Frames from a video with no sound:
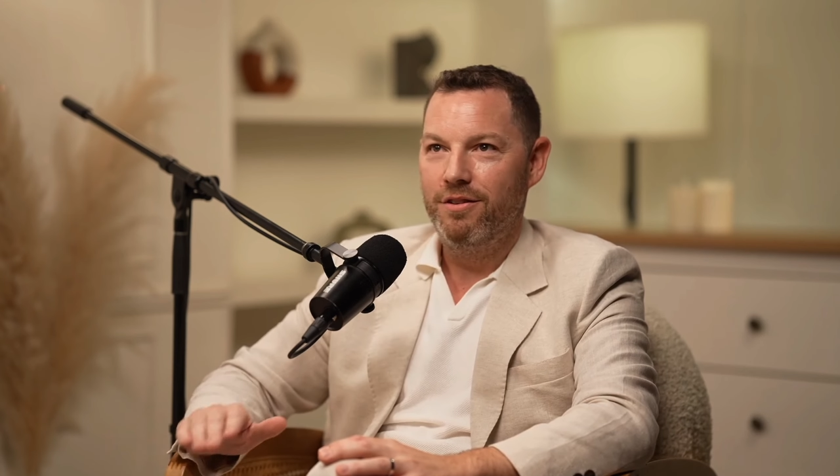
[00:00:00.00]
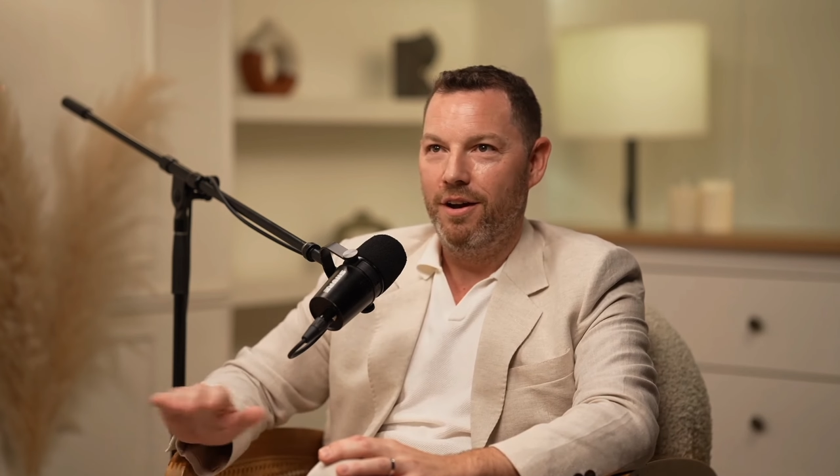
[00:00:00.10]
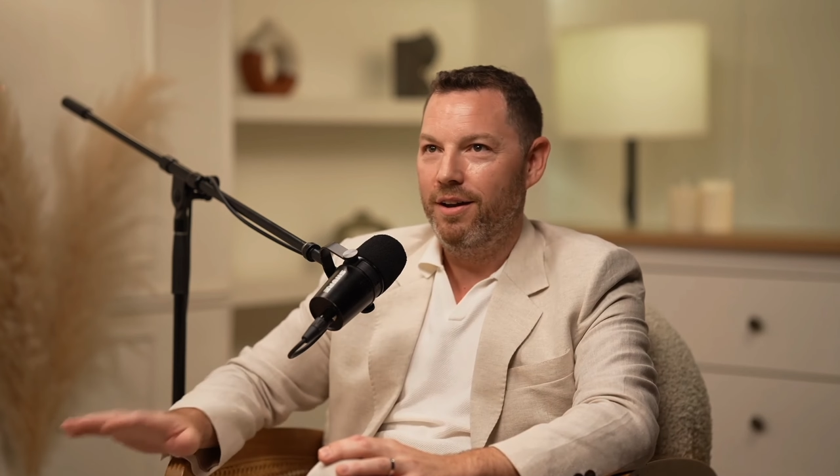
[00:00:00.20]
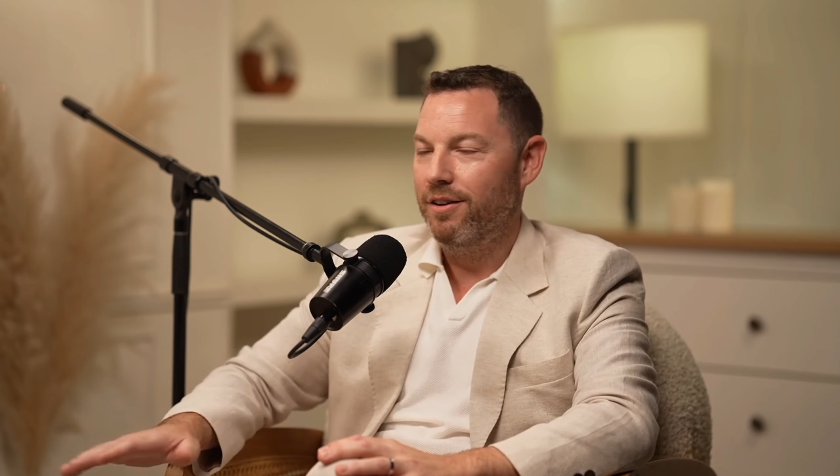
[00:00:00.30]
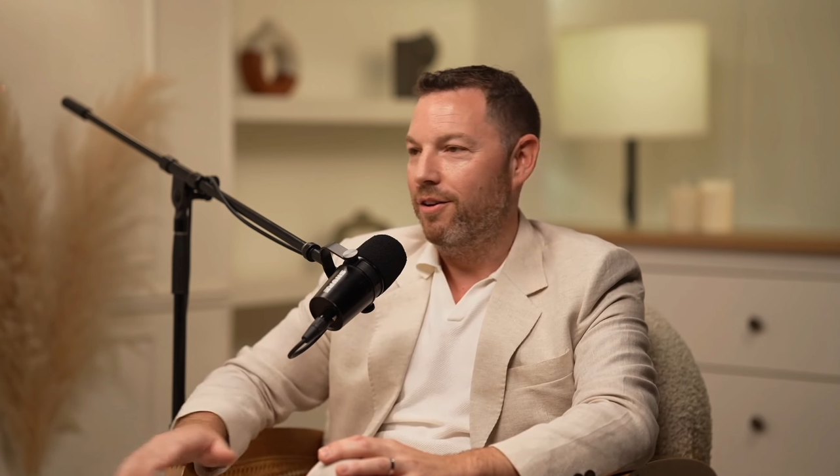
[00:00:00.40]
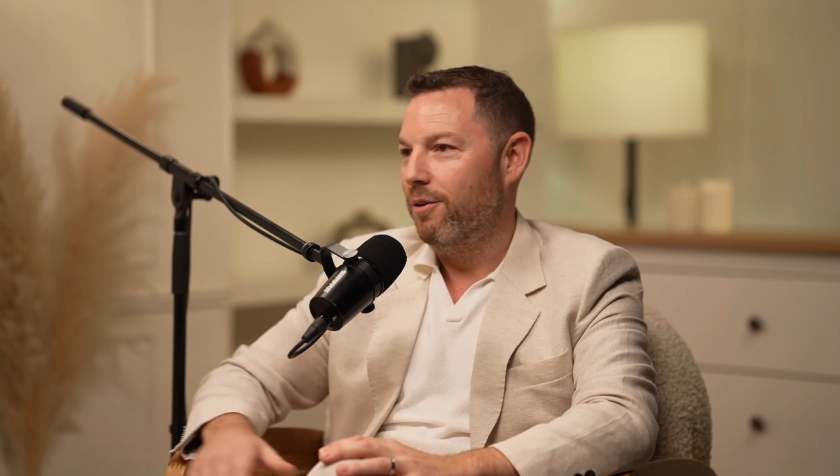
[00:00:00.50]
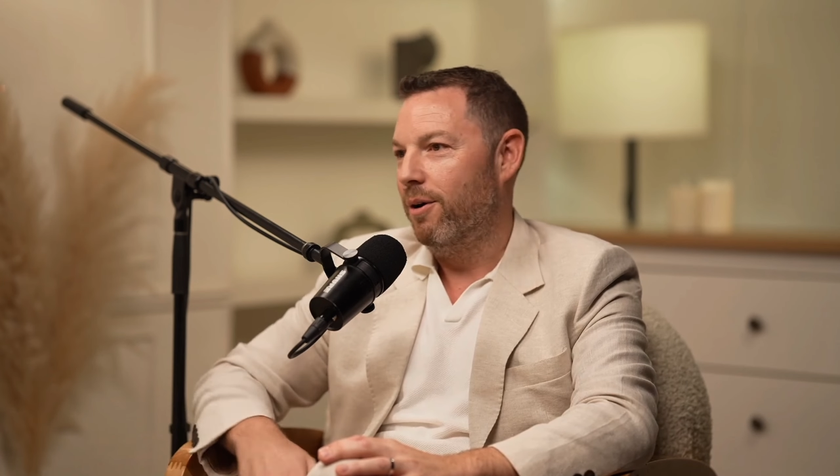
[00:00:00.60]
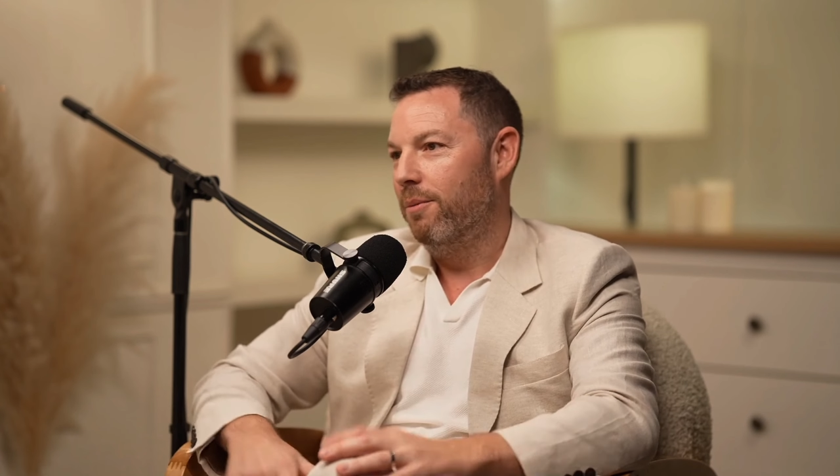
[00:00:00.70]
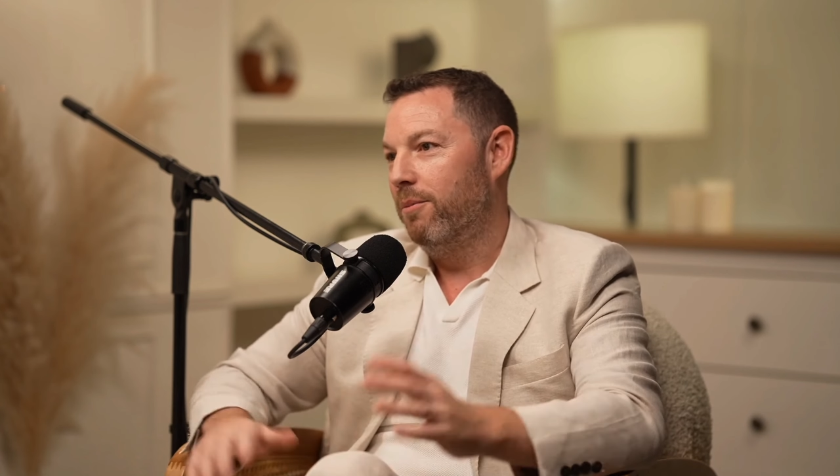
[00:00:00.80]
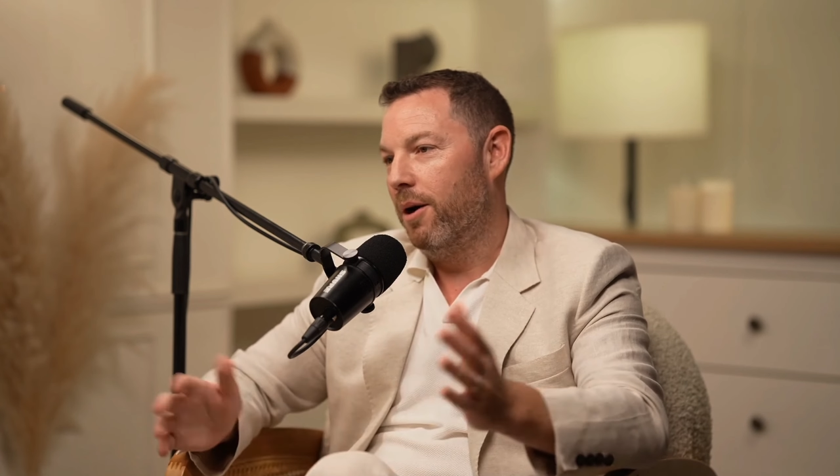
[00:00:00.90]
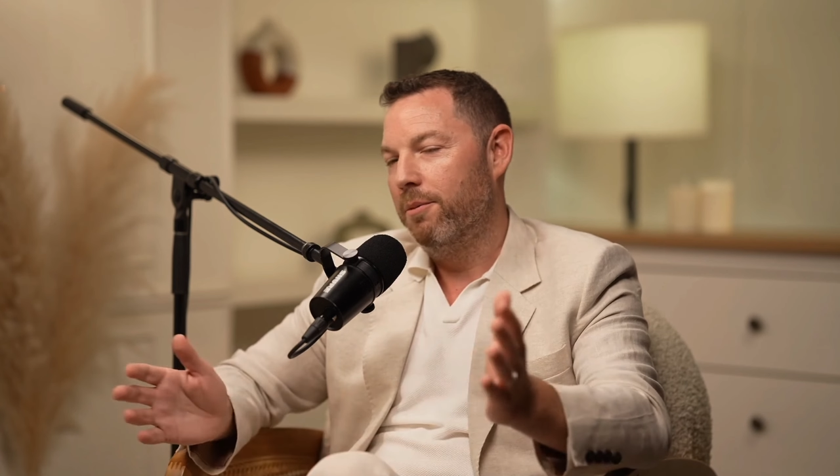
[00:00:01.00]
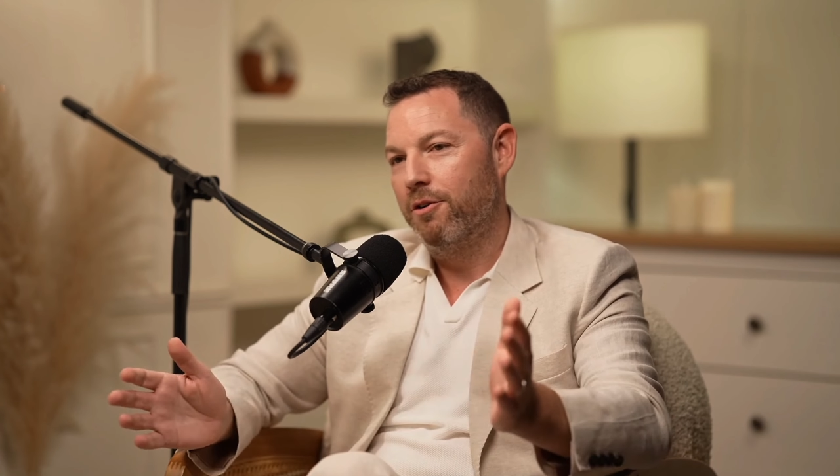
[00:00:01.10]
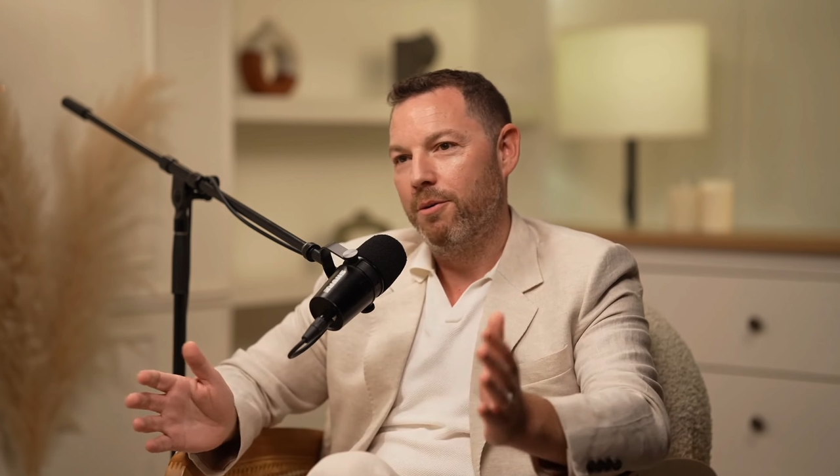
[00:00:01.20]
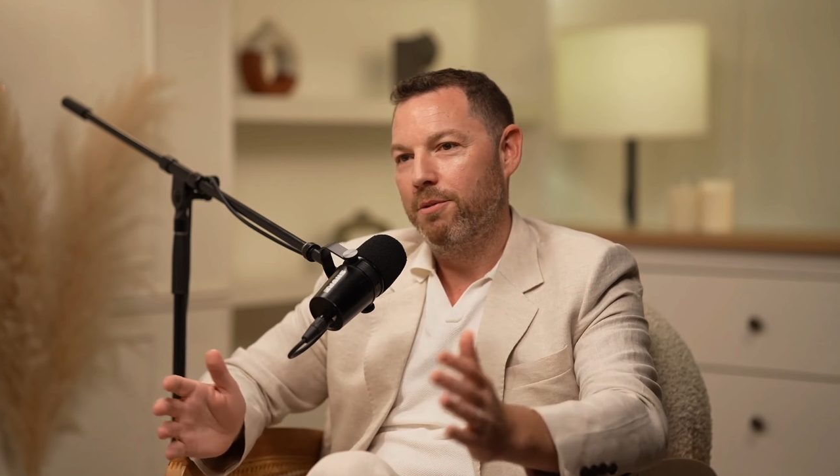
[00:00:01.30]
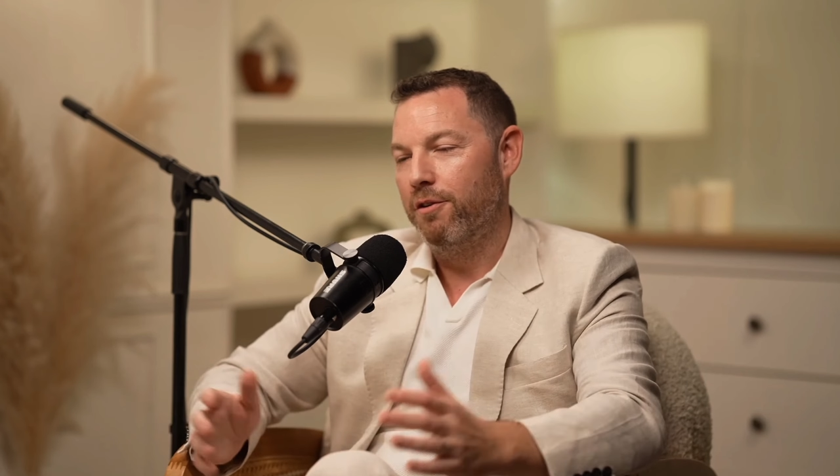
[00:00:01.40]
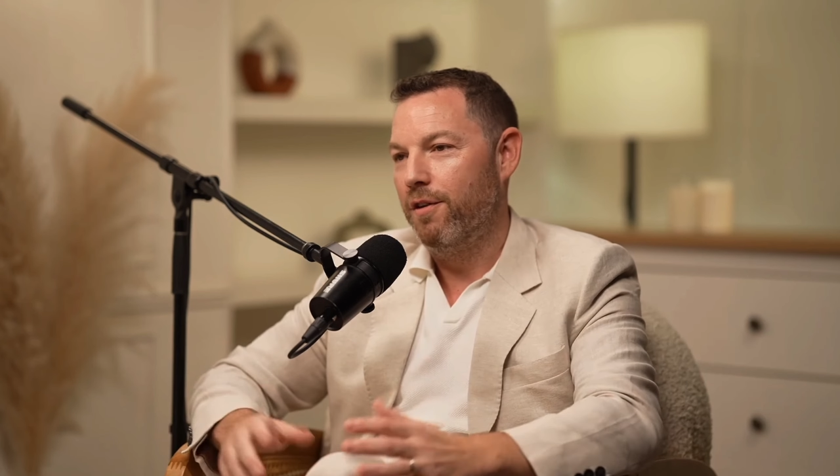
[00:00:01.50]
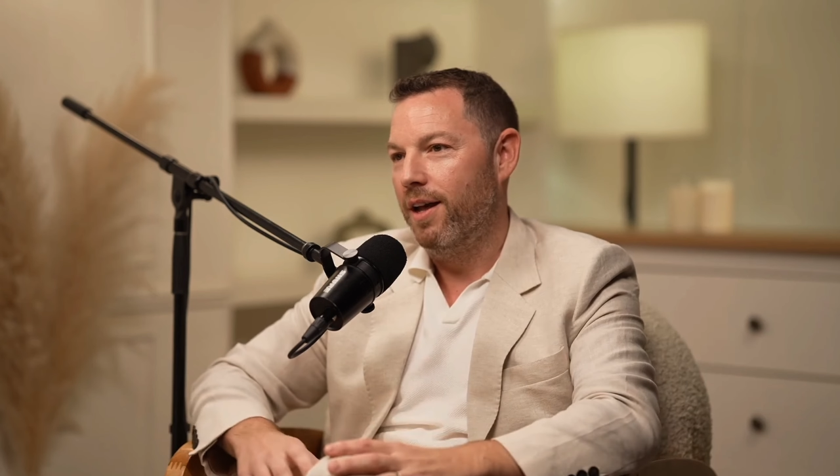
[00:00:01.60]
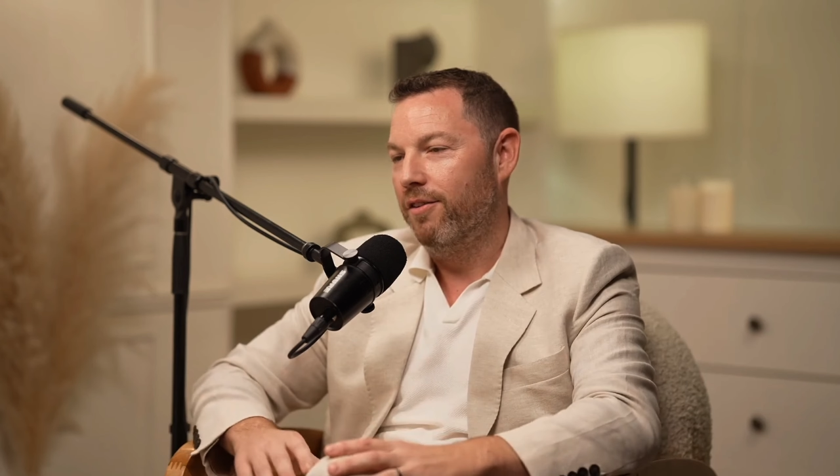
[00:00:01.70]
I'm a crypto fan,